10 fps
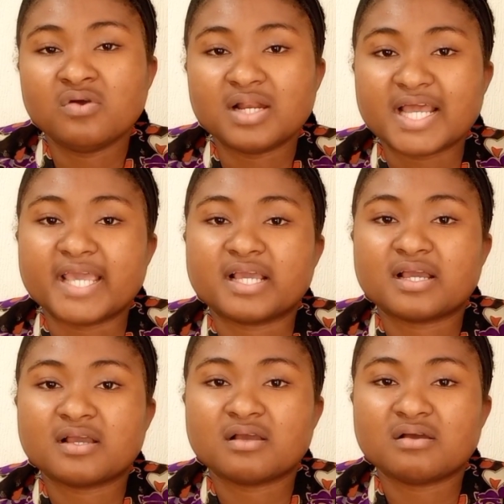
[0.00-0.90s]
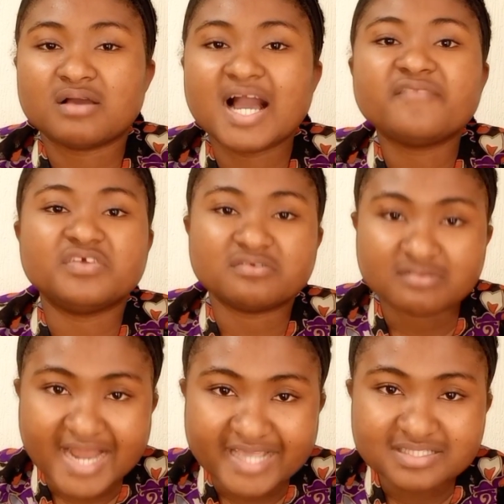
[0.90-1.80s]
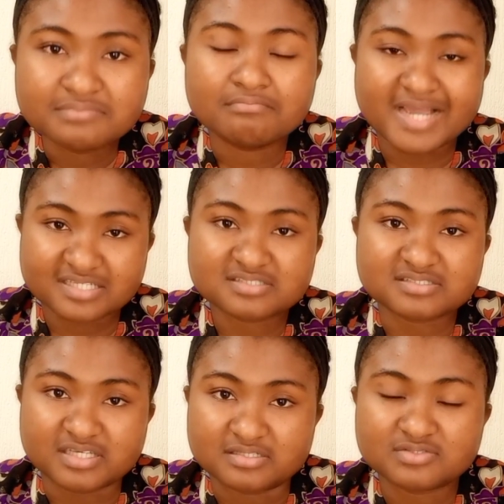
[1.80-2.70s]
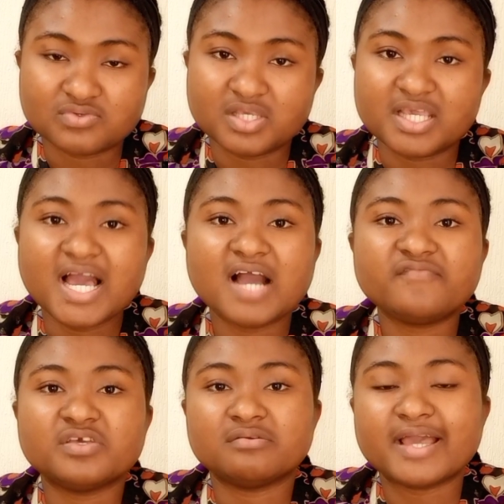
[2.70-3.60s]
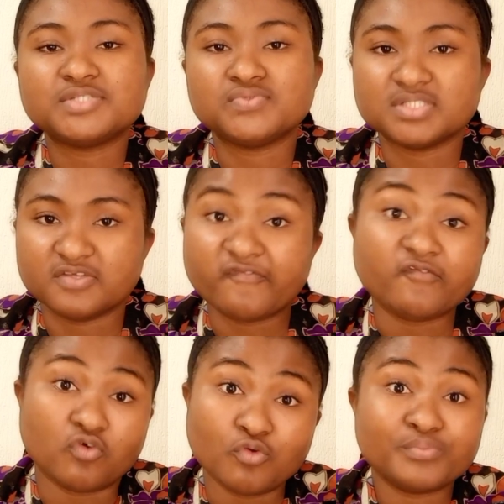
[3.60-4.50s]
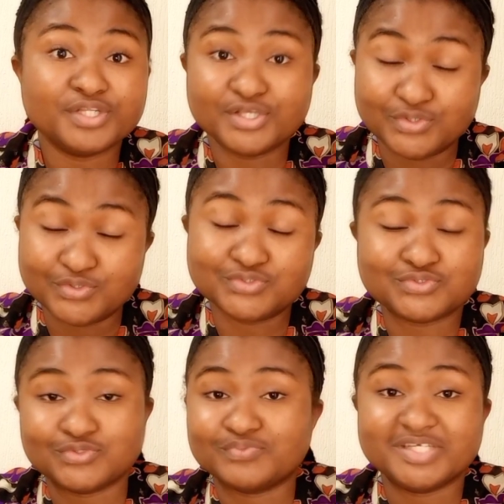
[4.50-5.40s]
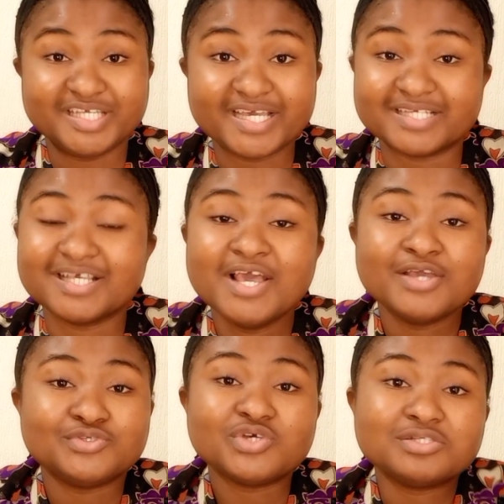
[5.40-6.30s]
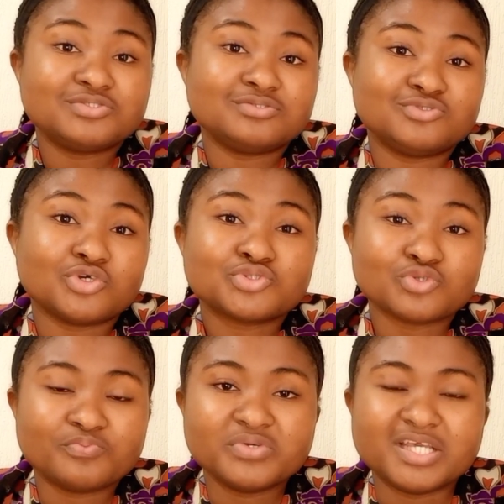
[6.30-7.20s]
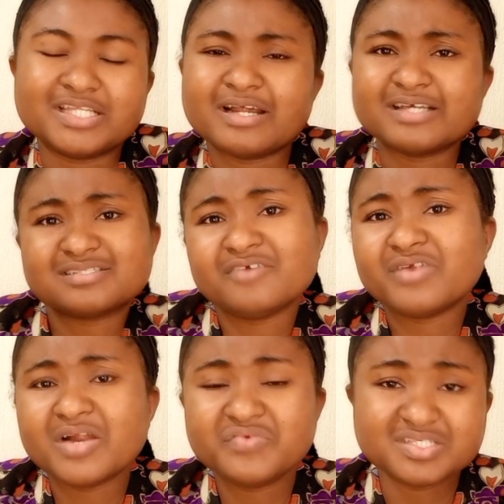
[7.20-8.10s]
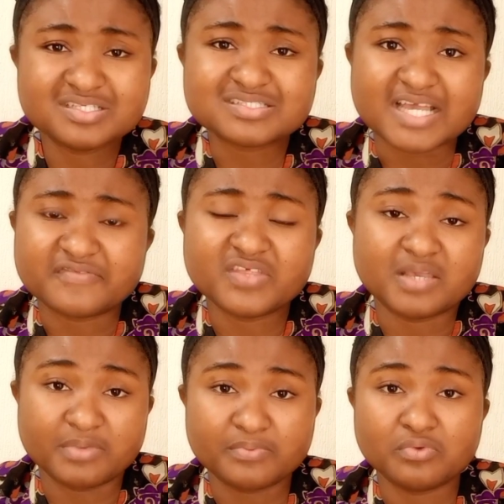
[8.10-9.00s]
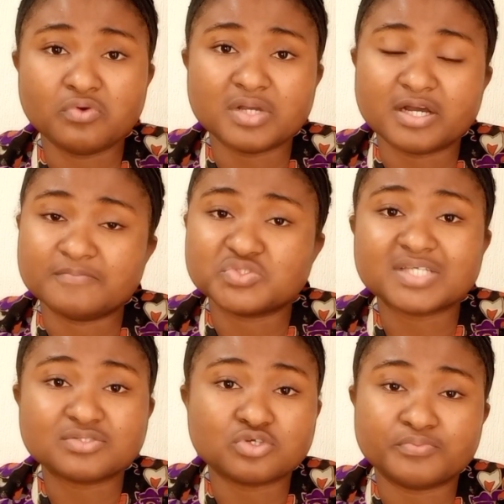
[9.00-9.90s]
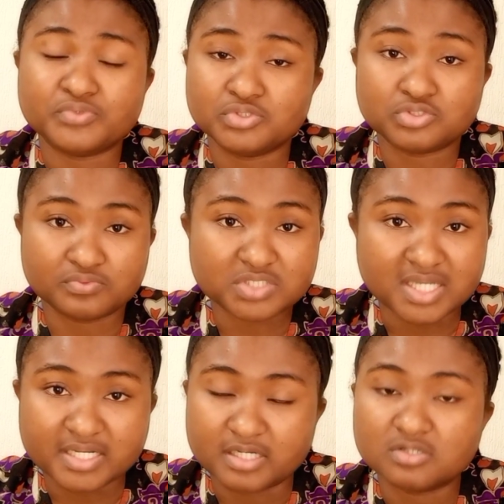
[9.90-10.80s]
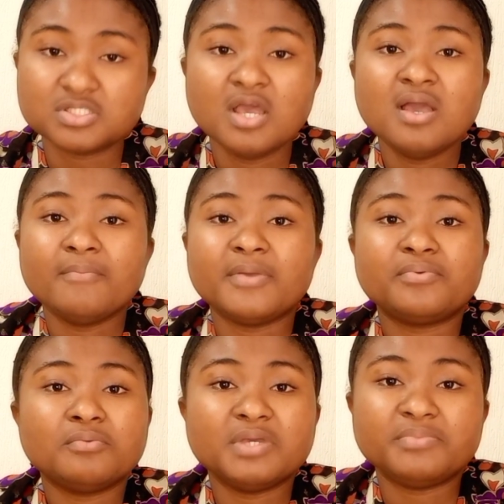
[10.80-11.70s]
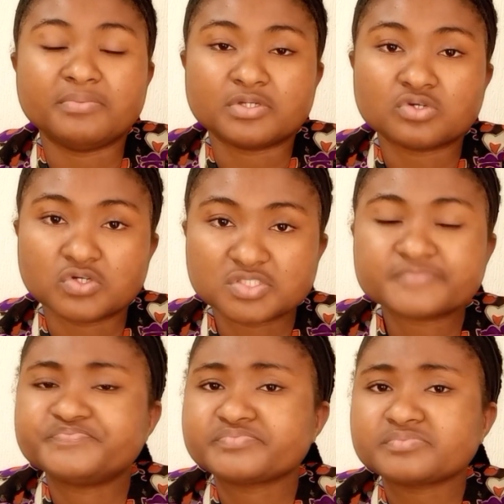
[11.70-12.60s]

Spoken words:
the right mindset, okay? Have the right reason for opening YouTube. Yes, don't just open it. There are several reasons I think people start up YouTube channels. People maybe because